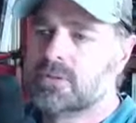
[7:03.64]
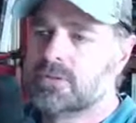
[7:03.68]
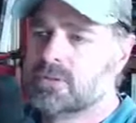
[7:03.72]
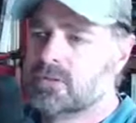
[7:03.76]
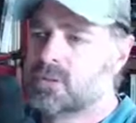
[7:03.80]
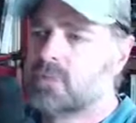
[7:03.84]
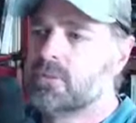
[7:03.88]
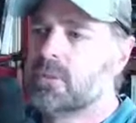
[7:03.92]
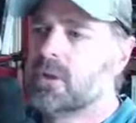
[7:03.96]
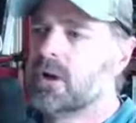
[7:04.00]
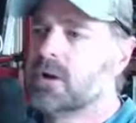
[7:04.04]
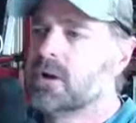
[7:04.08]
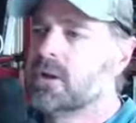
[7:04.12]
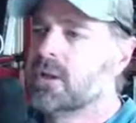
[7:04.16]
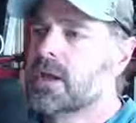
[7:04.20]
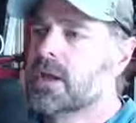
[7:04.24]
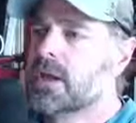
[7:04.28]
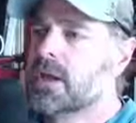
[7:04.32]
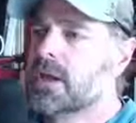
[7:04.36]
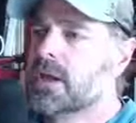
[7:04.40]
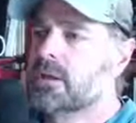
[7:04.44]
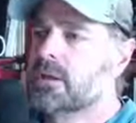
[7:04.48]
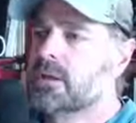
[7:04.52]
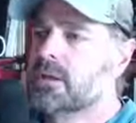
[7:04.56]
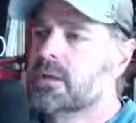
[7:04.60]
two pair
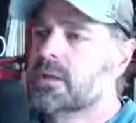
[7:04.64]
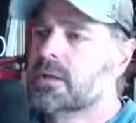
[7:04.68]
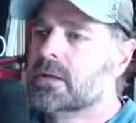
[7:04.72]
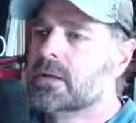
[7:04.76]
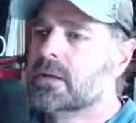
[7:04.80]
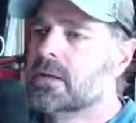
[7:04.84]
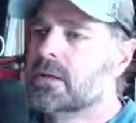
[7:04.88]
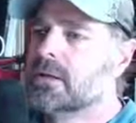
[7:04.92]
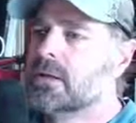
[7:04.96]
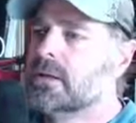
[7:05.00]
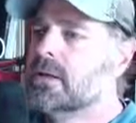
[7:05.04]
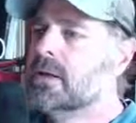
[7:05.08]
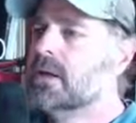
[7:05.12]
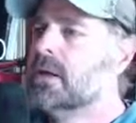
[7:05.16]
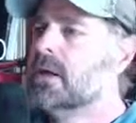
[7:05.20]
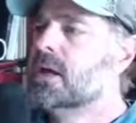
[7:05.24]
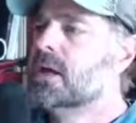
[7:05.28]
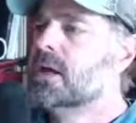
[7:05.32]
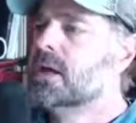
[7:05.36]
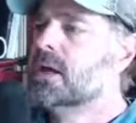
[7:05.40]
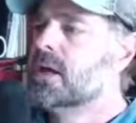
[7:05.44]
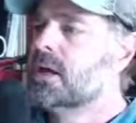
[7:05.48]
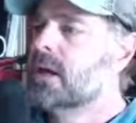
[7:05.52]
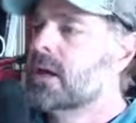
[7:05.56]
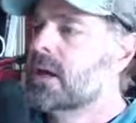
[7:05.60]
like I did there.
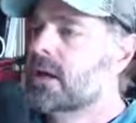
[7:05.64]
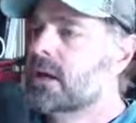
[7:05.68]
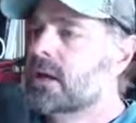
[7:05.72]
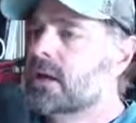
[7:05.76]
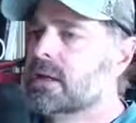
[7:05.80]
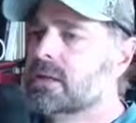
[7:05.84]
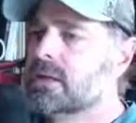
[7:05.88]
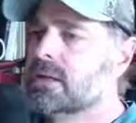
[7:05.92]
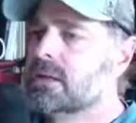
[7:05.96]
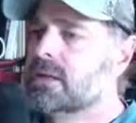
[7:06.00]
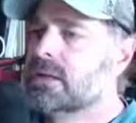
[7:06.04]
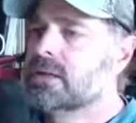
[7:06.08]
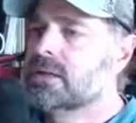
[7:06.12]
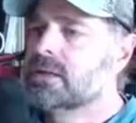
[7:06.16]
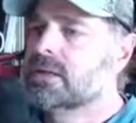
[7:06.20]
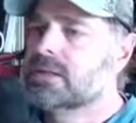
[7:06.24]
And